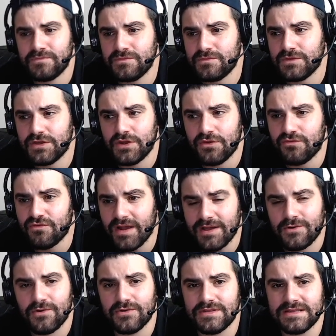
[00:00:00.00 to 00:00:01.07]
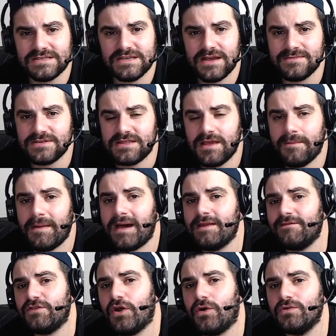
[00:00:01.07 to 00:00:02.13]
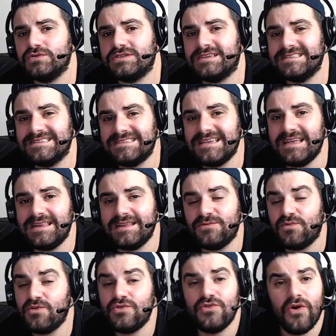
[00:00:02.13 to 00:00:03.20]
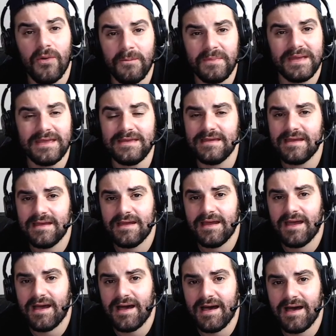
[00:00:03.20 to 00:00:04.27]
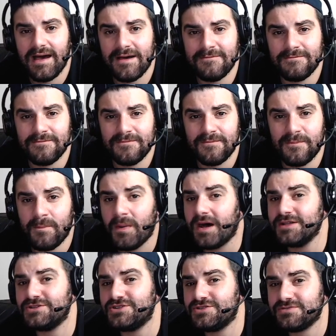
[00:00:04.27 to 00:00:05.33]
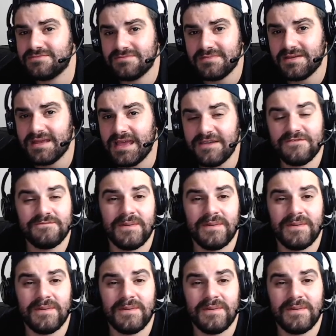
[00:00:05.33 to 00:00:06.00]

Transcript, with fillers: you know, record in terms of the amount of goals conceded will not be um, much, if